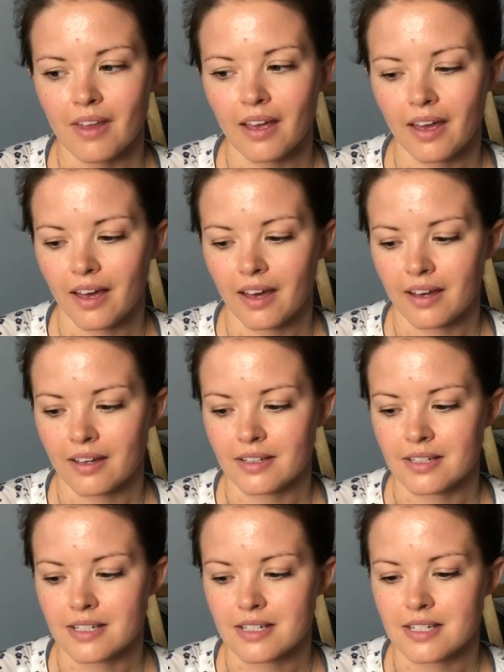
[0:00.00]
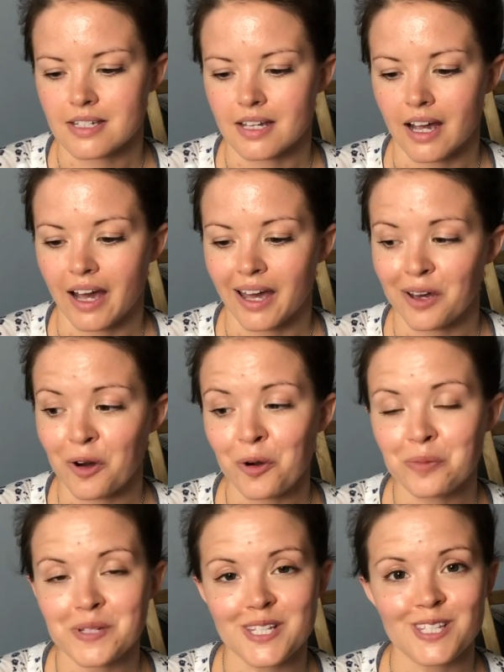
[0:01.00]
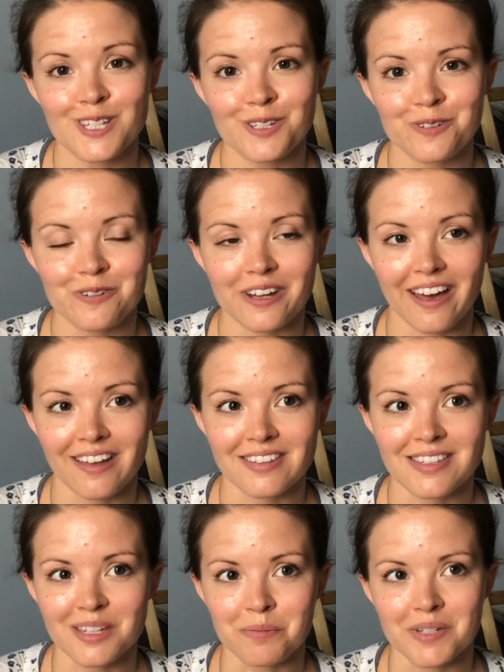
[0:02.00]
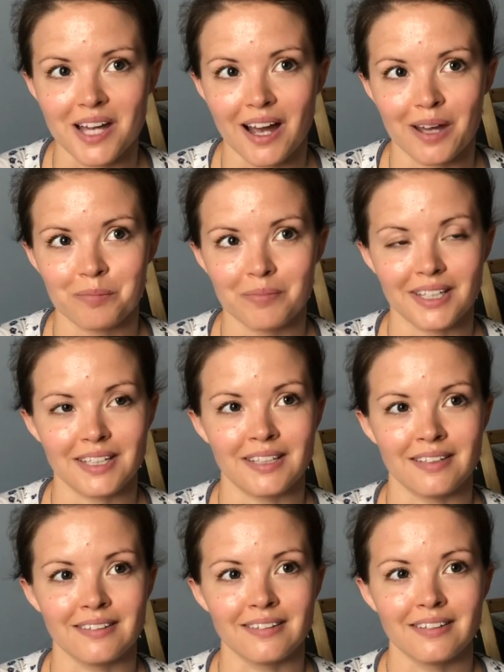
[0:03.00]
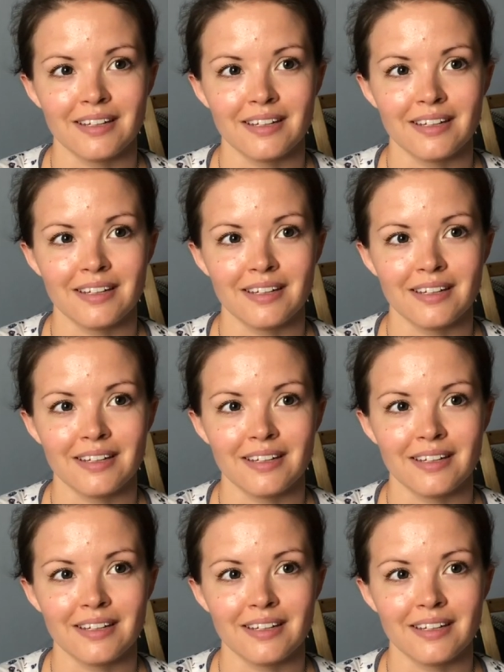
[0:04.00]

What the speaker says: And I hope to see you again sometime in